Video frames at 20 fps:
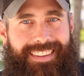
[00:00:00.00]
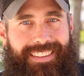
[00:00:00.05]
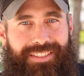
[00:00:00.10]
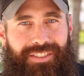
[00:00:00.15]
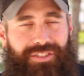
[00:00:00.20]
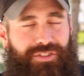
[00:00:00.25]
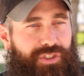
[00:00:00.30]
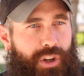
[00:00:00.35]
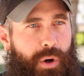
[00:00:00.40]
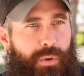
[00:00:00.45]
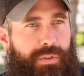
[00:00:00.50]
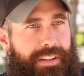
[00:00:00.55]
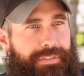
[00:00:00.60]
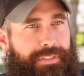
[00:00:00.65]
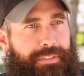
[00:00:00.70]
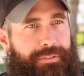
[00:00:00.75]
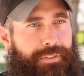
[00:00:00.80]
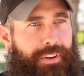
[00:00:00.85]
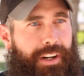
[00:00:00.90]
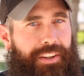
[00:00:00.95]
This is so
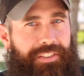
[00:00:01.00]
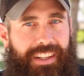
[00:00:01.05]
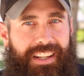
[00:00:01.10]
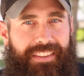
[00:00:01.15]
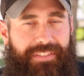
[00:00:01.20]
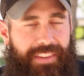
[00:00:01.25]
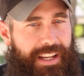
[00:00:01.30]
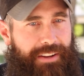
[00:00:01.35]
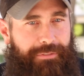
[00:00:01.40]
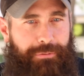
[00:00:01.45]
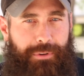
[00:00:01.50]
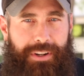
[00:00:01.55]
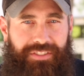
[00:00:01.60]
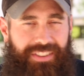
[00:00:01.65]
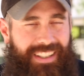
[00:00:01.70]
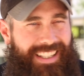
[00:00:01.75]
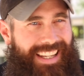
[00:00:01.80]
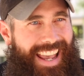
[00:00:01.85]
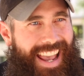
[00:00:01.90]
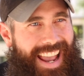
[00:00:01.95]
different for us. If we
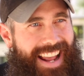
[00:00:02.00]
see